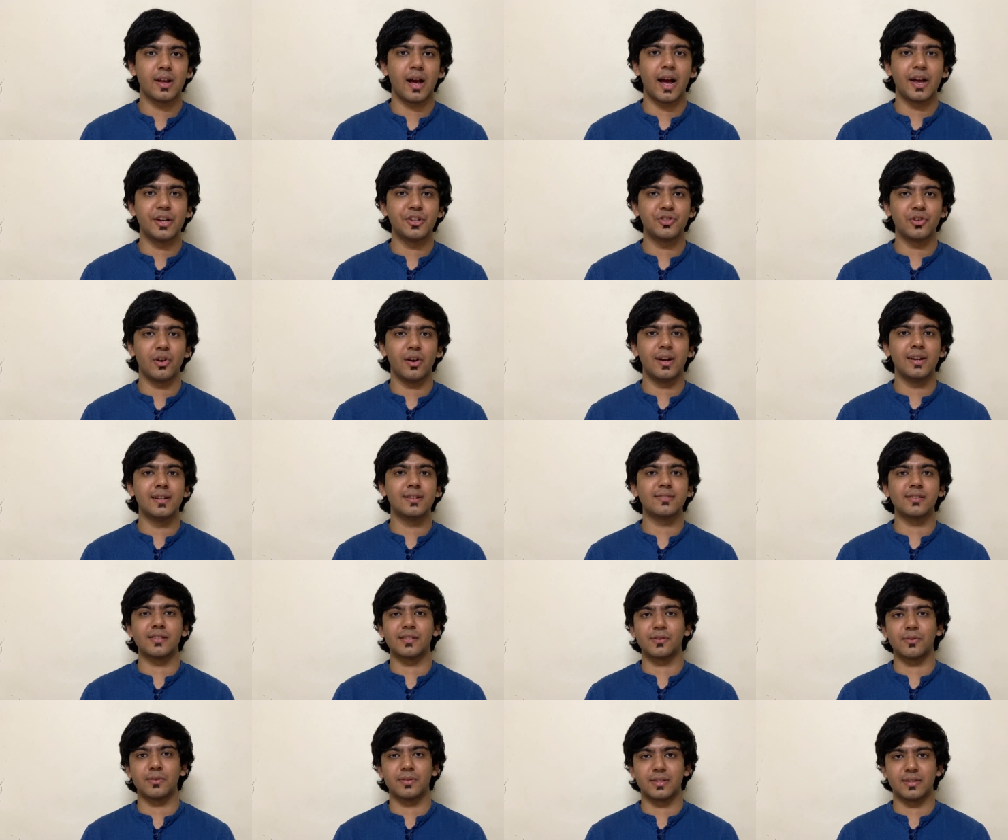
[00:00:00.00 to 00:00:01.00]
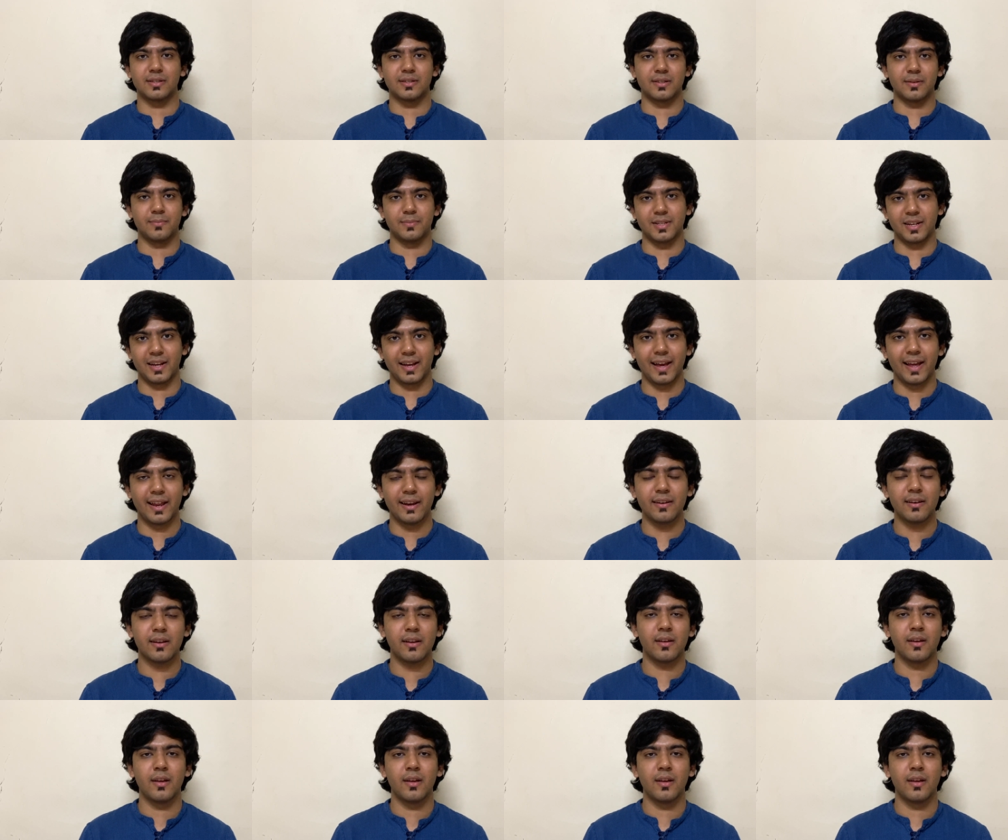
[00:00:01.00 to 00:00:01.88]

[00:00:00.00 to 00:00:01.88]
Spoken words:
I joined Cisco Systems again